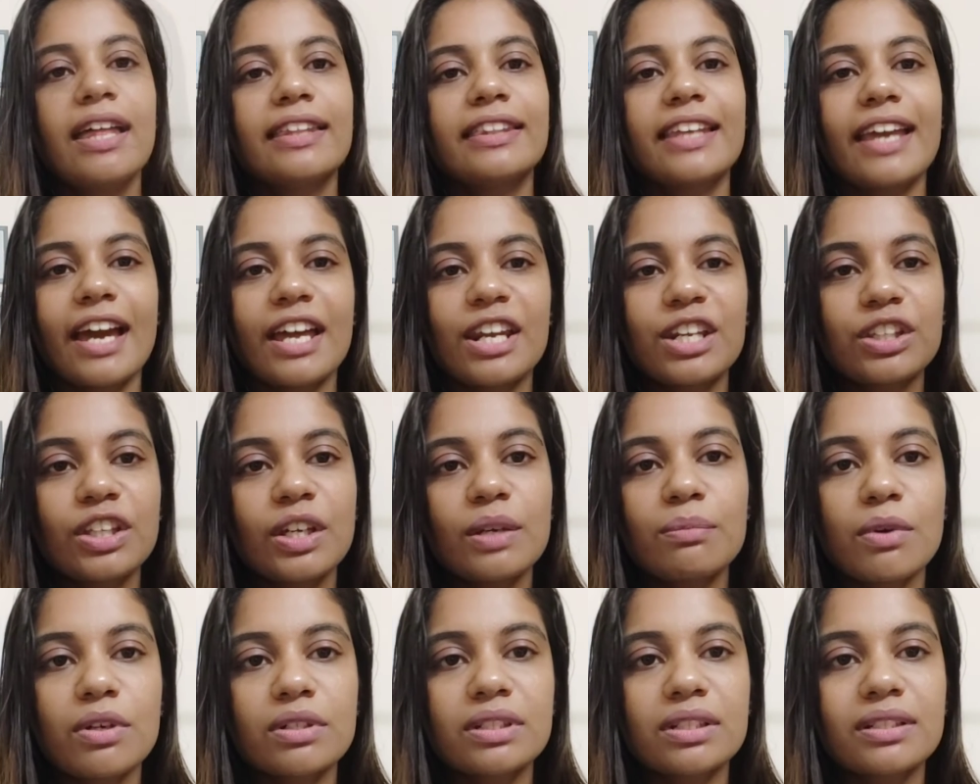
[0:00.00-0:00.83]
The another
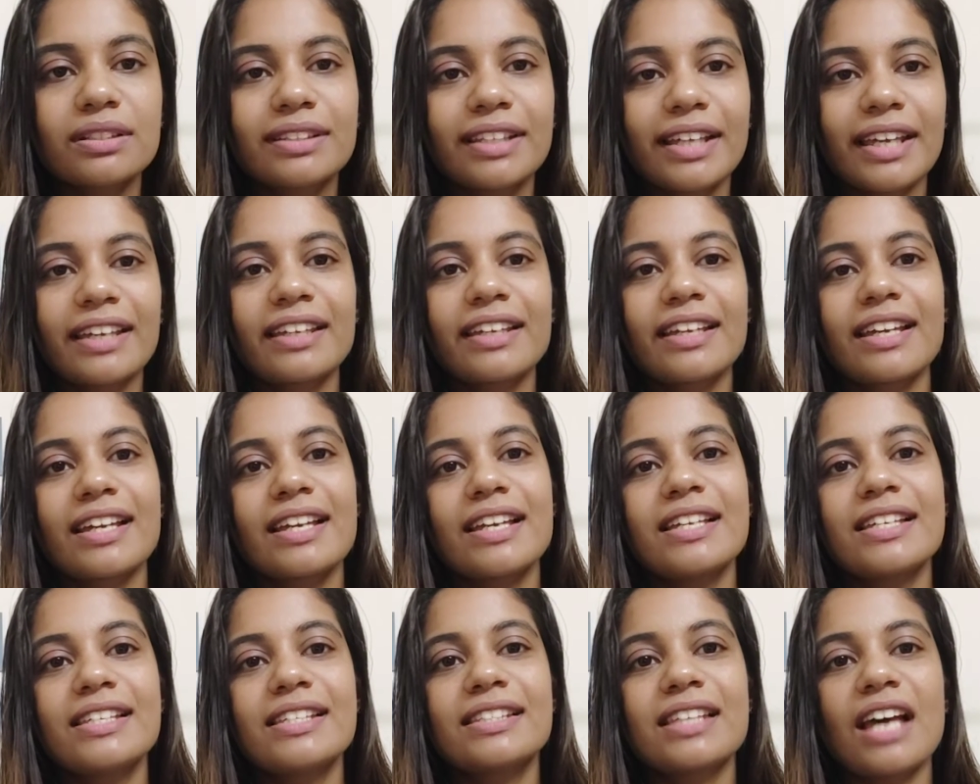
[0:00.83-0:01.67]
important thing
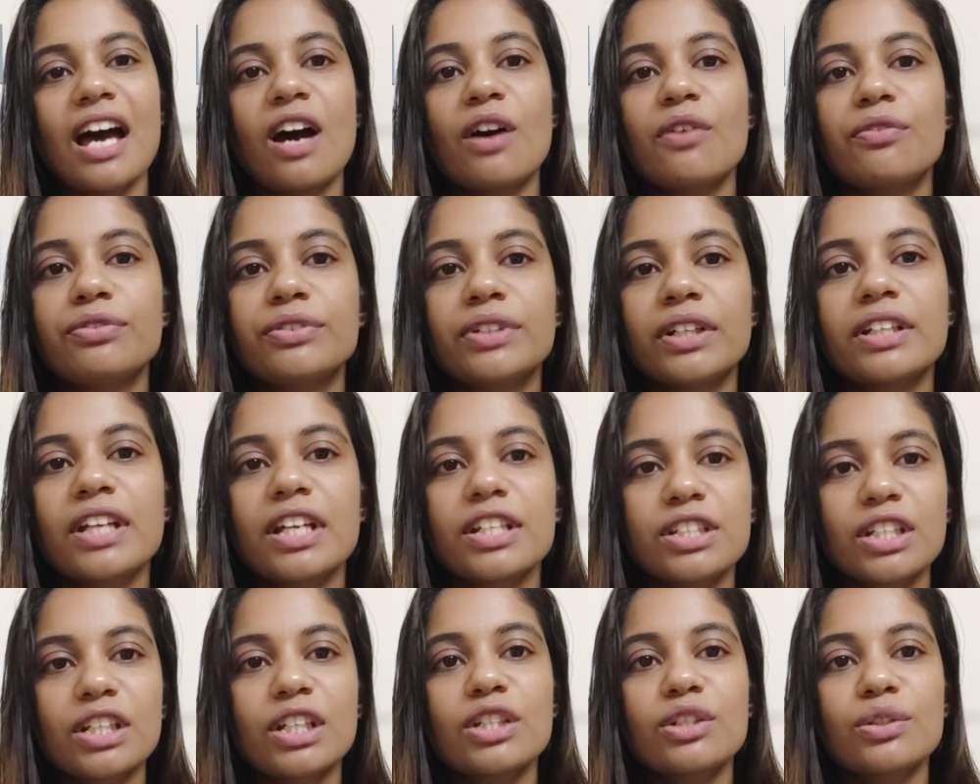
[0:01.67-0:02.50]
is after
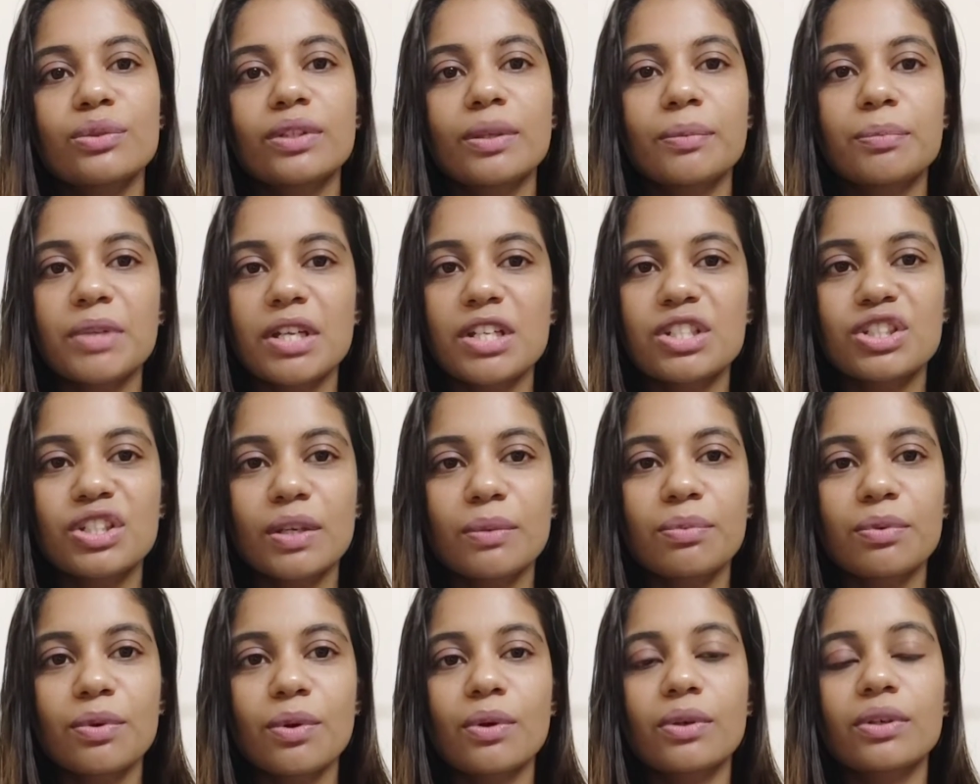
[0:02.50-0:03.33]
getting into the
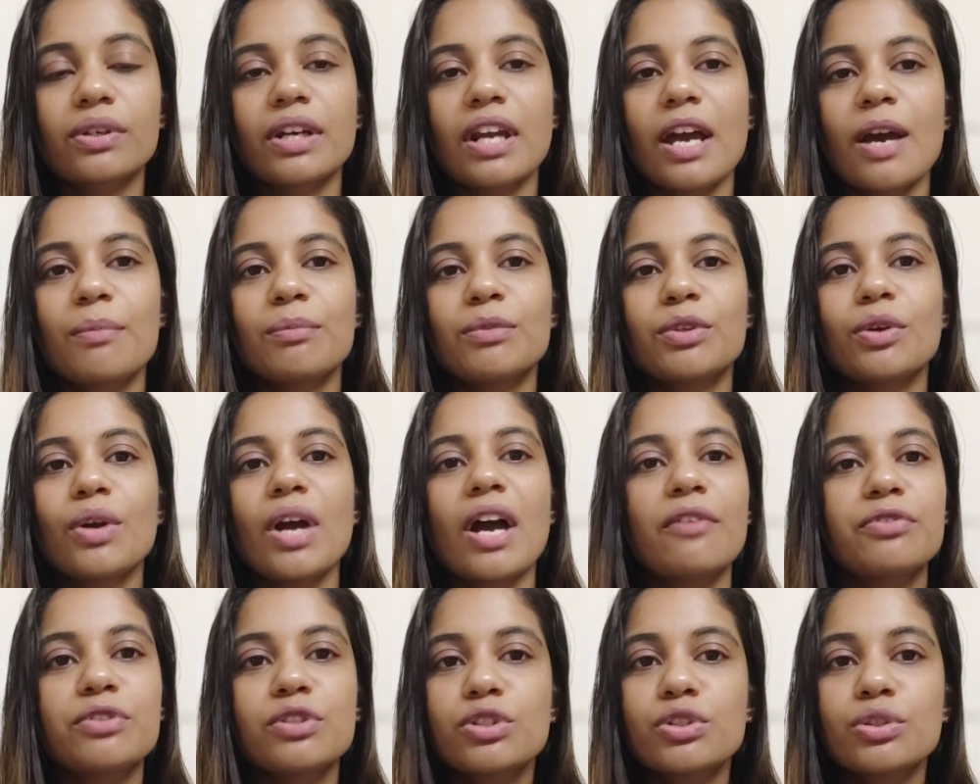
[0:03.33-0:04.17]
PhD program, you
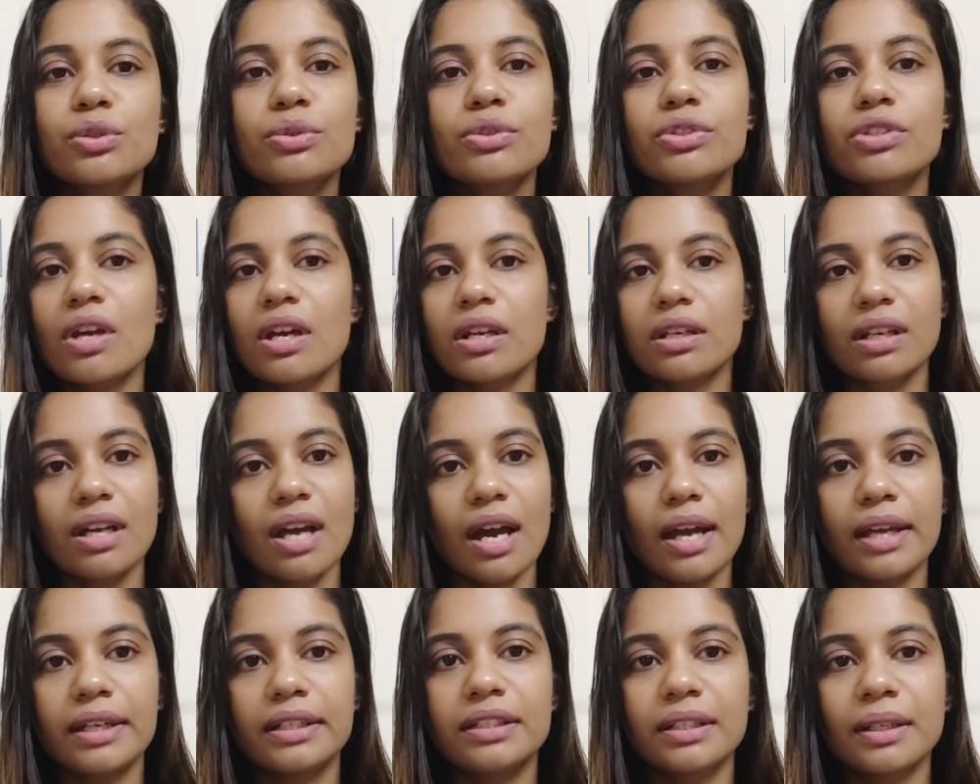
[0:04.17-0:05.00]
have to choose your
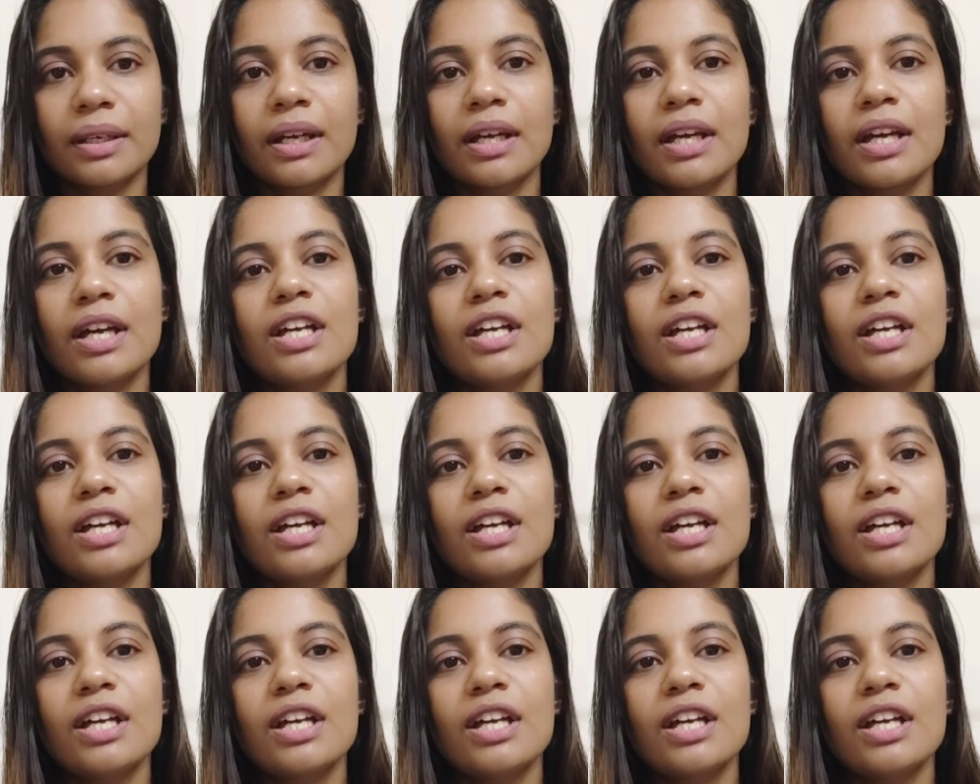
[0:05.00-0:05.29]
guide.